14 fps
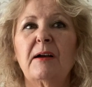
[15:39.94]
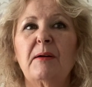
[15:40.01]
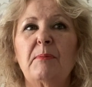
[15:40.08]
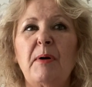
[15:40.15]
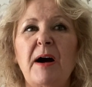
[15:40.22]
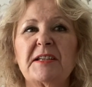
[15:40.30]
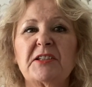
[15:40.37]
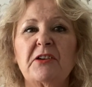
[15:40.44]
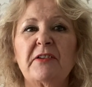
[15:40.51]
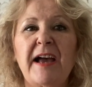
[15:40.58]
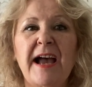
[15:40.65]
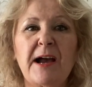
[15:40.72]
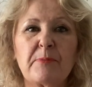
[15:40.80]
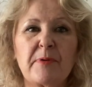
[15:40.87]
I don't know
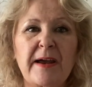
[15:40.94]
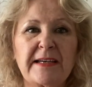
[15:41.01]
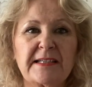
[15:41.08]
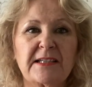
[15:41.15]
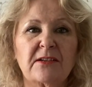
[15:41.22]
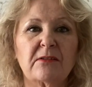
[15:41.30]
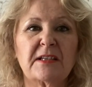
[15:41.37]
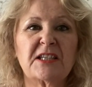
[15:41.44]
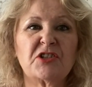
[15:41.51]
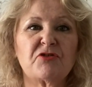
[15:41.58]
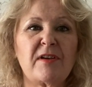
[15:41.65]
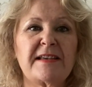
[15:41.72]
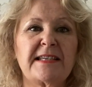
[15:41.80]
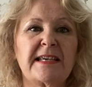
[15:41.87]
how practical this
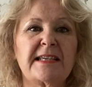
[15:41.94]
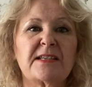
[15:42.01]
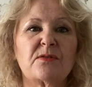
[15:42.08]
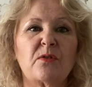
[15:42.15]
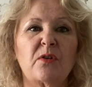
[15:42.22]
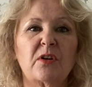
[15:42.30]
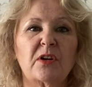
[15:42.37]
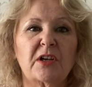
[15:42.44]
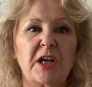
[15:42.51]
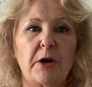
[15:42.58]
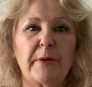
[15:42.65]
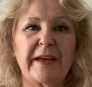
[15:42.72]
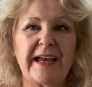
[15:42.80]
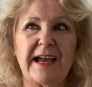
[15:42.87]
dress is
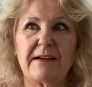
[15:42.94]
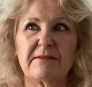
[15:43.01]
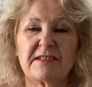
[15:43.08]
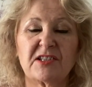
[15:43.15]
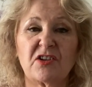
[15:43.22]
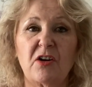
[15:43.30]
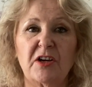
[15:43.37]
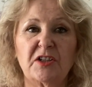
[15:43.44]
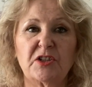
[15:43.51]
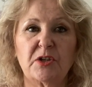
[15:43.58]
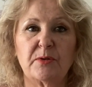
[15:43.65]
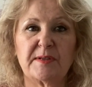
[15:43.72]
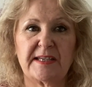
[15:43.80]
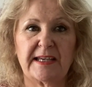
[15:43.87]
going outside
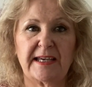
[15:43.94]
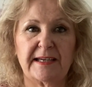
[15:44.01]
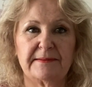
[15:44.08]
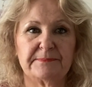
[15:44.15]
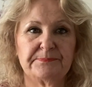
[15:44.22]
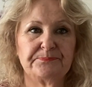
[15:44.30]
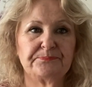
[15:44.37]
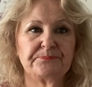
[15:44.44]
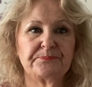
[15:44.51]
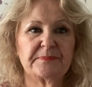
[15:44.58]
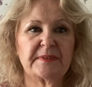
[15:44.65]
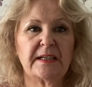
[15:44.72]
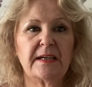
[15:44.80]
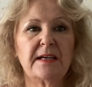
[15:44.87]
using it.
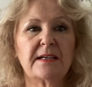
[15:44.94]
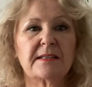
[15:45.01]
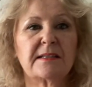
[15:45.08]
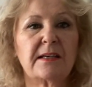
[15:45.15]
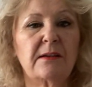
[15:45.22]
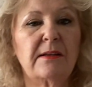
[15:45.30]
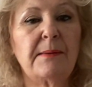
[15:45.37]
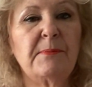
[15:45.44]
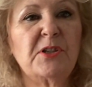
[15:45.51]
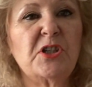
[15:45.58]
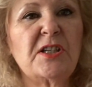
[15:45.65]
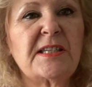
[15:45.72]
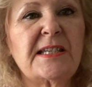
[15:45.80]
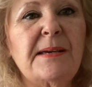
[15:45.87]
So let me
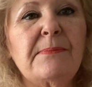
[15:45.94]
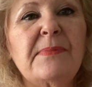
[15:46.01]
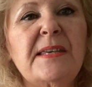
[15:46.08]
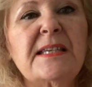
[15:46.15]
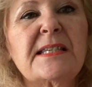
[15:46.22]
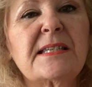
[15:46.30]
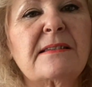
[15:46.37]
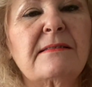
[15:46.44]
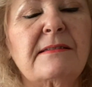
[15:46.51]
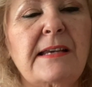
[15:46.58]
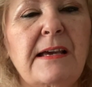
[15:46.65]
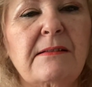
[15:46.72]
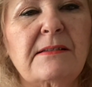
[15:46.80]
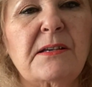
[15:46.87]
just tip this
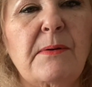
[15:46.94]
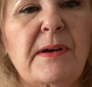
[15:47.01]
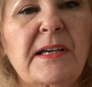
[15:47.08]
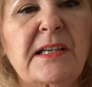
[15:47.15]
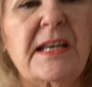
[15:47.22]
down so I can